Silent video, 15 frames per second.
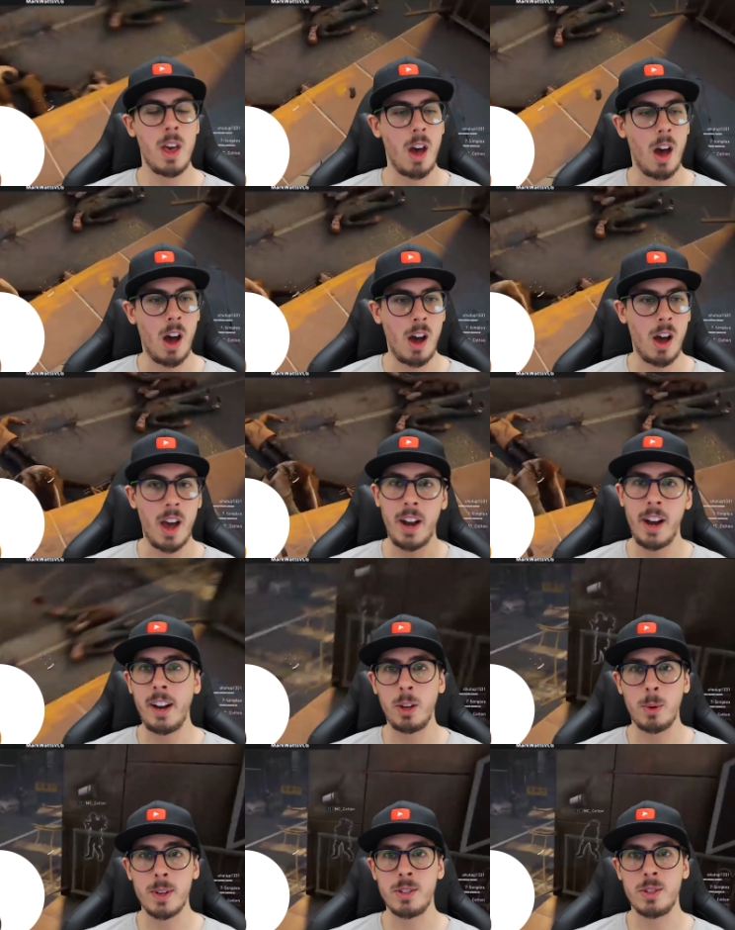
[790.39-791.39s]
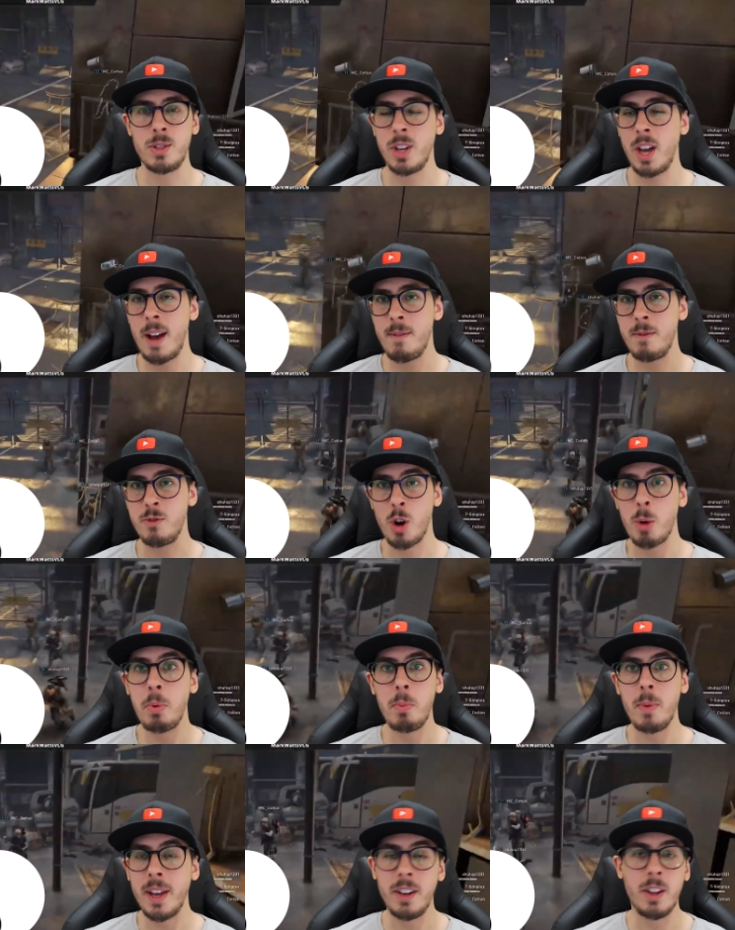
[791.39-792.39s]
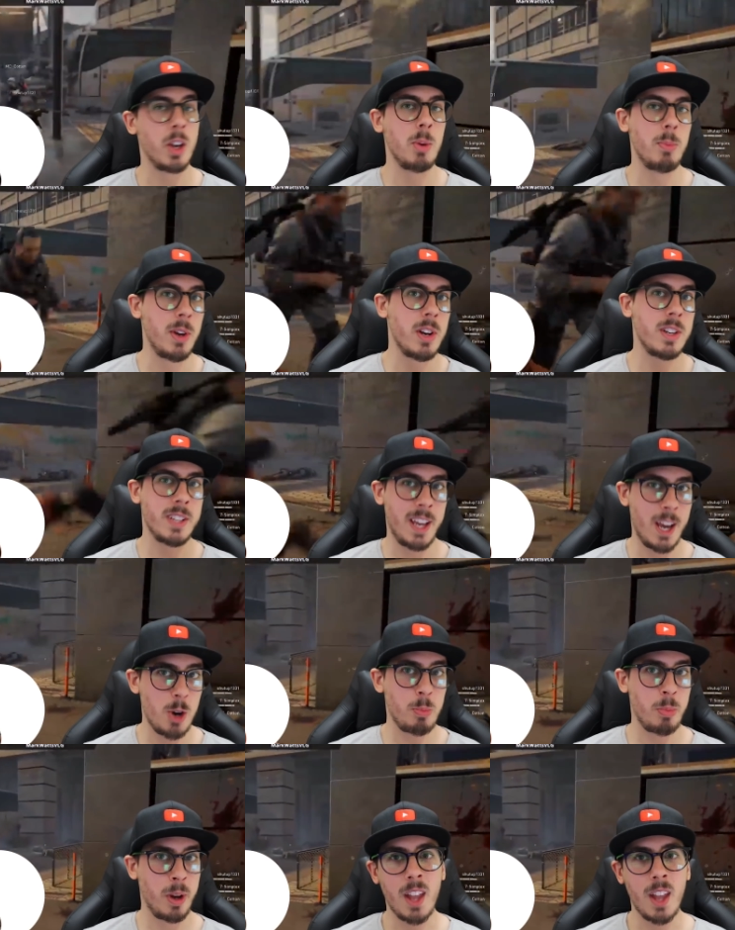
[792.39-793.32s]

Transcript: uh, and any questions you have, drop them in the community help.